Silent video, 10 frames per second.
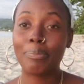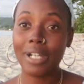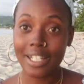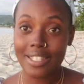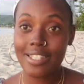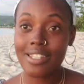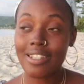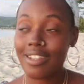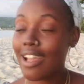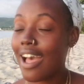But
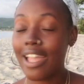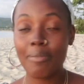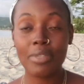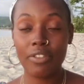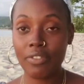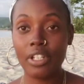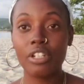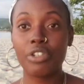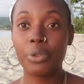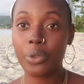I am
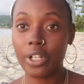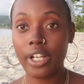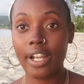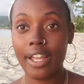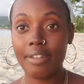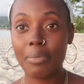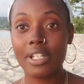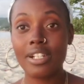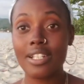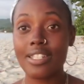definitely recording that
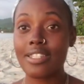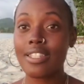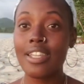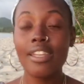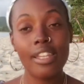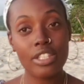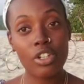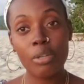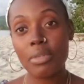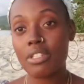because it's
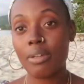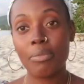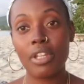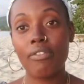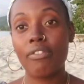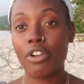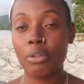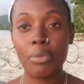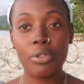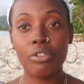going to be something
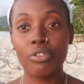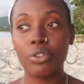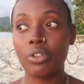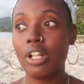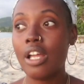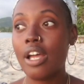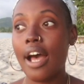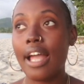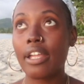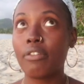very beautiful.
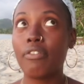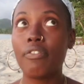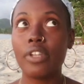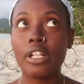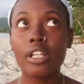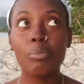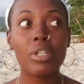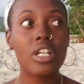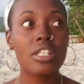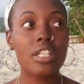I can feel it
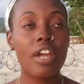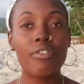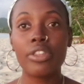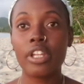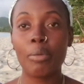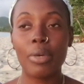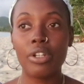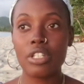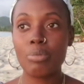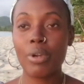because everything
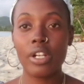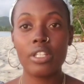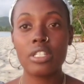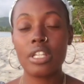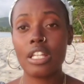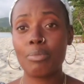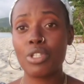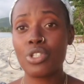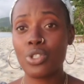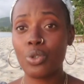about this pregnancy has
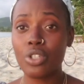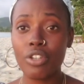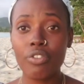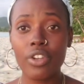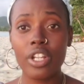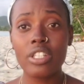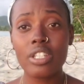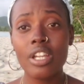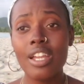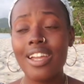been so
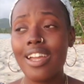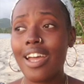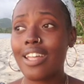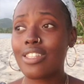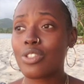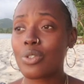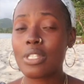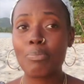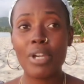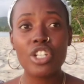different and so
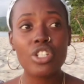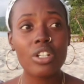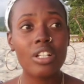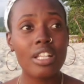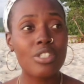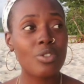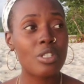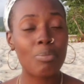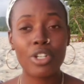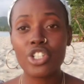special and so
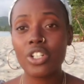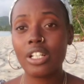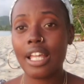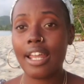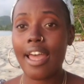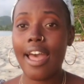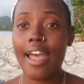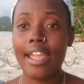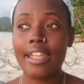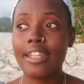spiritual that
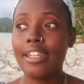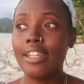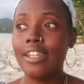I